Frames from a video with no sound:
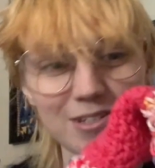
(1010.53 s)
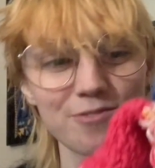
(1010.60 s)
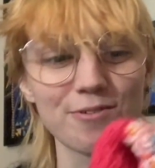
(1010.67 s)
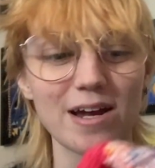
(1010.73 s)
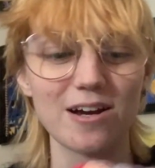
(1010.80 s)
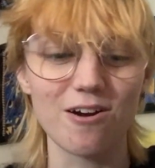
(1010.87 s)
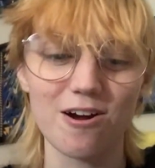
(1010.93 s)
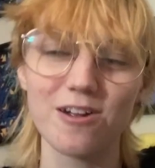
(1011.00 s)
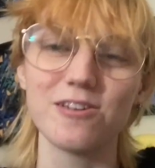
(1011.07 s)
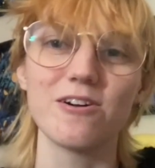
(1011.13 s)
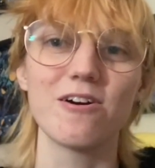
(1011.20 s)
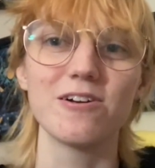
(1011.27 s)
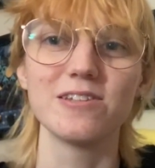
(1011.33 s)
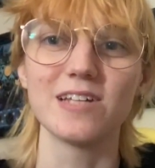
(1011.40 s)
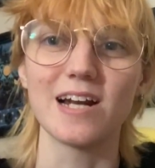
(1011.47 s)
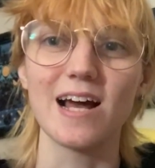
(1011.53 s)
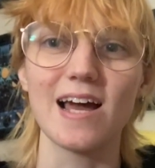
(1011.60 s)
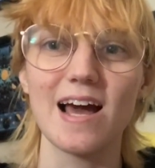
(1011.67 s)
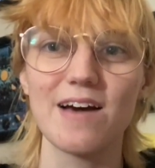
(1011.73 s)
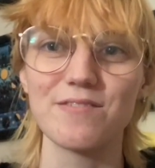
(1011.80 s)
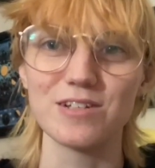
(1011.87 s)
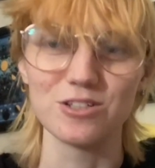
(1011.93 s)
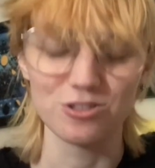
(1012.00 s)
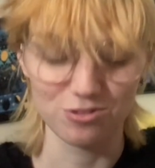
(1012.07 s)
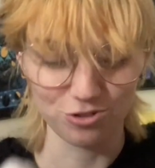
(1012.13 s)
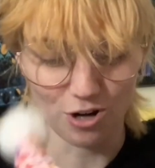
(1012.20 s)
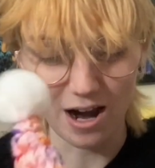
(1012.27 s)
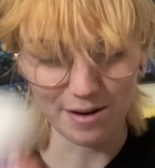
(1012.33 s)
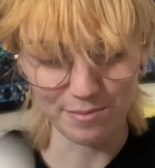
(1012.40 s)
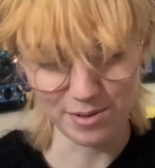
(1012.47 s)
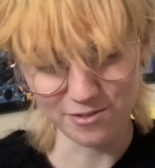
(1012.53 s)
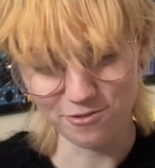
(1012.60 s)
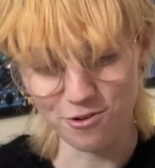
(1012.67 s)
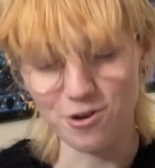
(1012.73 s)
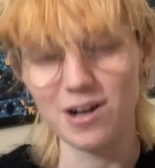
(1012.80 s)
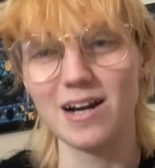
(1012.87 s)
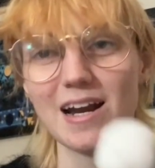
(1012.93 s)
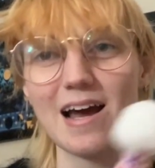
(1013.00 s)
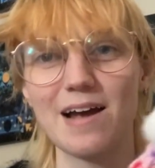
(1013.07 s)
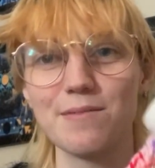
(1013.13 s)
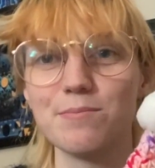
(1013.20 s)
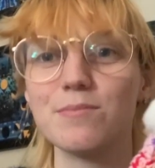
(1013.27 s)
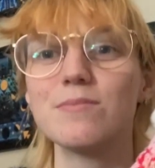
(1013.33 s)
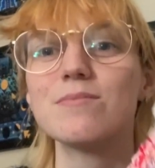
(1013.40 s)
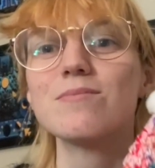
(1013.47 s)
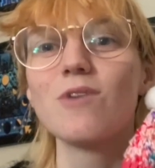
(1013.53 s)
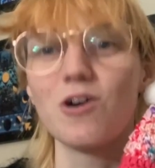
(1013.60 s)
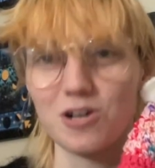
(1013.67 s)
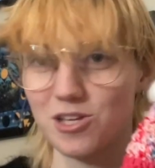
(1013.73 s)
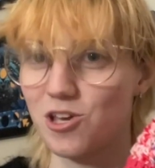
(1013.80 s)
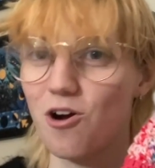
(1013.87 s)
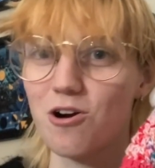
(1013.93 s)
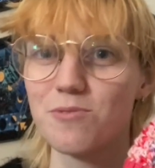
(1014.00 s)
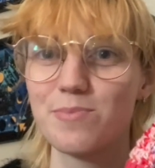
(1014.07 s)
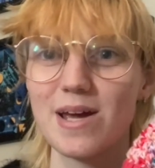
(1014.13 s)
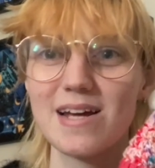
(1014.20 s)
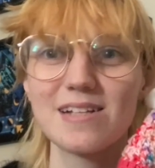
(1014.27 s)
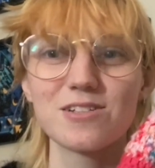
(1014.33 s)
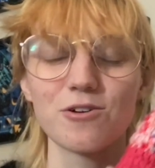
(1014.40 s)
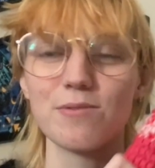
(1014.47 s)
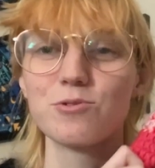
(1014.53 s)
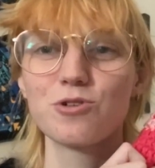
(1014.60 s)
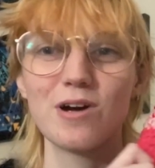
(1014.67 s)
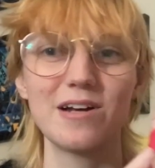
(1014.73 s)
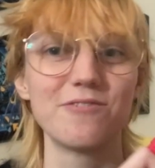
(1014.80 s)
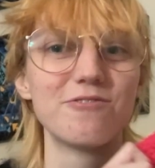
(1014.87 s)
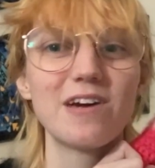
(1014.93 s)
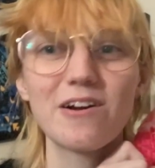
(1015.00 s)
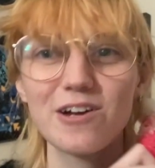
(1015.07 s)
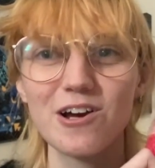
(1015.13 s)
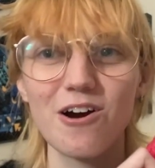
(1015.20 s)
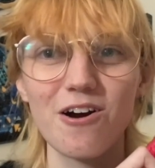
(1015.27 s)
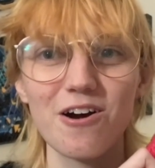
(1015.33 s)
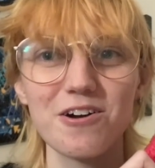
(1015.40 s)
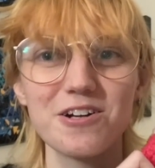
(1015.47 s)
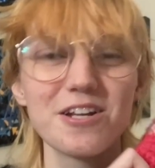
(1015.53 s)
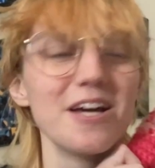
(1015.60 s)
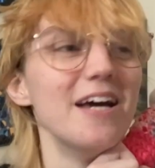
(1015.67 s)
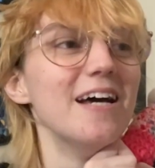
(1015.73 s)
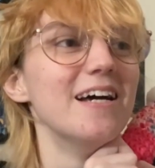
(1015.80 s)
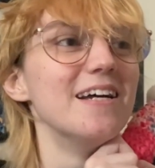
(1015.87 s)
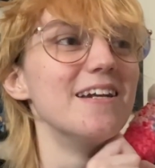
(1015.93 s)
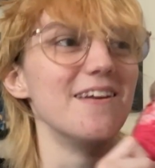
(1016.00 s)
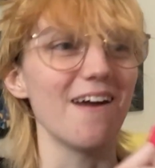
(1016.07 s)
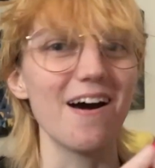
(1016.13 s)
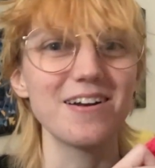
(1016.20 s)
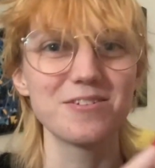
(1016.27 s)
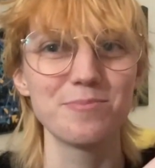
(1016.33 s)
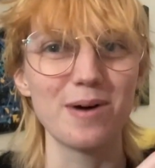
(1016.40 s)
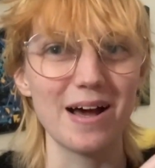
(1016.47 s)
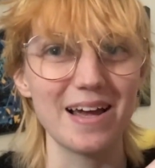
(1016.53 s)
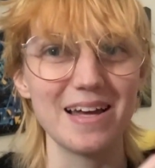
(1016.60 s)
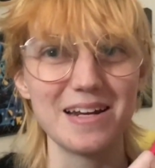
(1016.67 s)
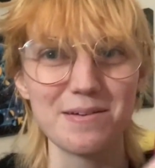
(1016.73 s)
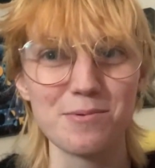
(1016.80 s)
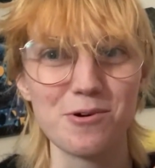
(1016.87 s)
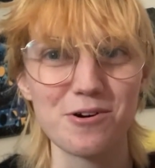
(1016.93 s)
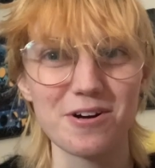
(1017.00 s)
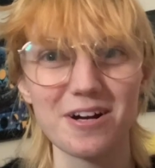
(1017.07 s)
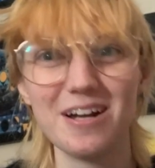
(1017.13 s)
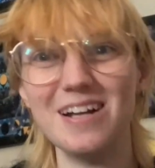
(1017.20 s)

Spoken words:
a Red Heart yarn that I haven't tried before, and I'm on a yarn ban, so I'm trying very hard not to buy any more.